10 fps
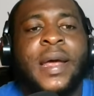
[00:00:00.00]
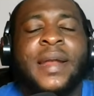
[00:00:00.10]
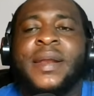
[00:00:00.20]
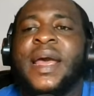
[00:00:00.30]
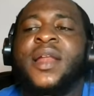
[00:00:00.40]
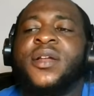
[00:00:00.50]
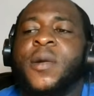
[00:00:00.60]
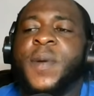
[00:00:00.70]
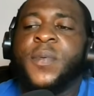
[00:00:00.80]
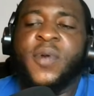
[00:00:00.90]
A lot of
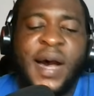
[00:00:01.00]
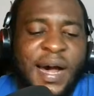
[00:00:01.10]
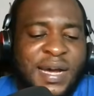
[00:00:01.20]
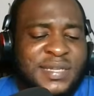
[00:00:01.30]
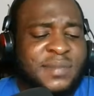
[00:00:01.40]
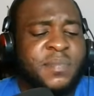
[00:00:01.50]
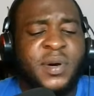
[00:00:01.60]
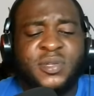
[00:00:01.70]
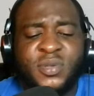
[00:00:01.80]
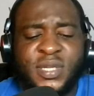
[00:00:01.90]
people will ask, but
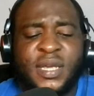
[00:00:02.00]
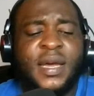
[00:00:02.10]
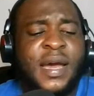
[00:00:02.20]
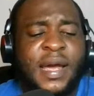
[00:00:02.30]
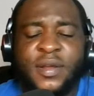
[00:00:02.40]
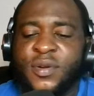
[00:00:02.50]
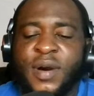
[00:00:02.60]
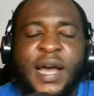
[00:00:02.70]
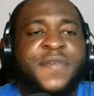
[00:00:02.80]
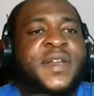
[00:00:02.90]
Susie,
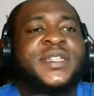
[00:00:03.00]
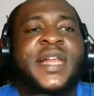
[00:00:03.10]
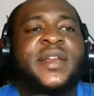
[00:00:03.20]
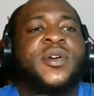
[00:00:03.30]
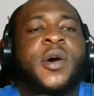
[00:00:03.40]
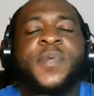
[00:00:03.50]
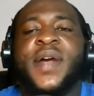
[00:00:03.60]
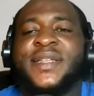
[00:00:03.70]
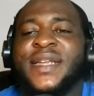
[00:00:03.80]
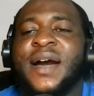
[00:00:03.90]
I finished learning
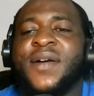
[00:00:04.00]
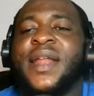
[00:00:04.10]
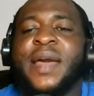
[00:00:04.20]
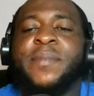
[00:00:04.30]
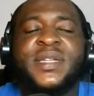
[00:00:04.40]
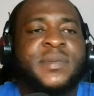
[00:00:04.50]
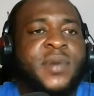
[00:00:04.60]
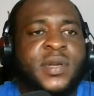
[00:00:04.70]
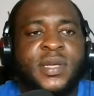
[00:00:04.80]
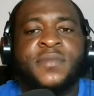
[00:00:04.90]
copywriting. How can I make the
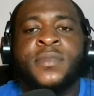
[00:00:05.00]
money?